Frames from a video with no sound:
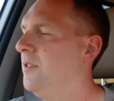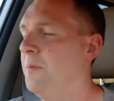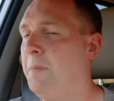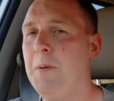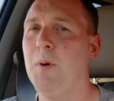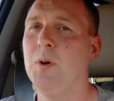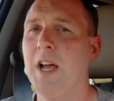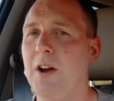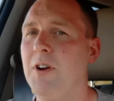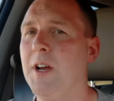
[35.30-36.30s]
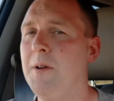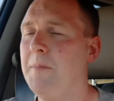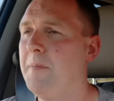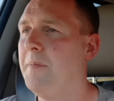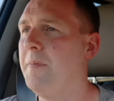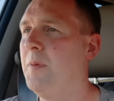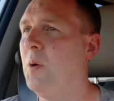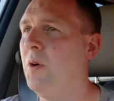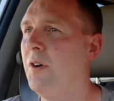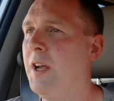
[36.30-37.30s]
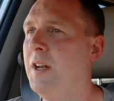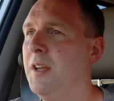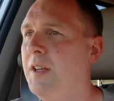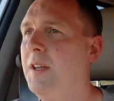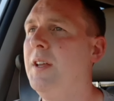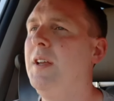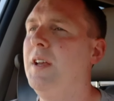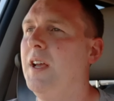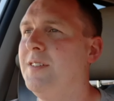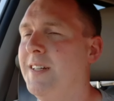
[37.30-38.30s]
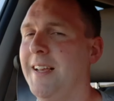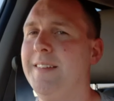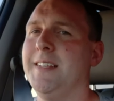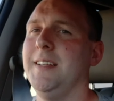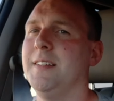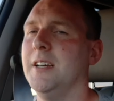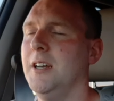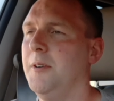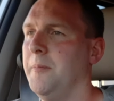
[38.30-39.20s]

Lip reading: It's a people carrier that we're in. It's an 8-seater.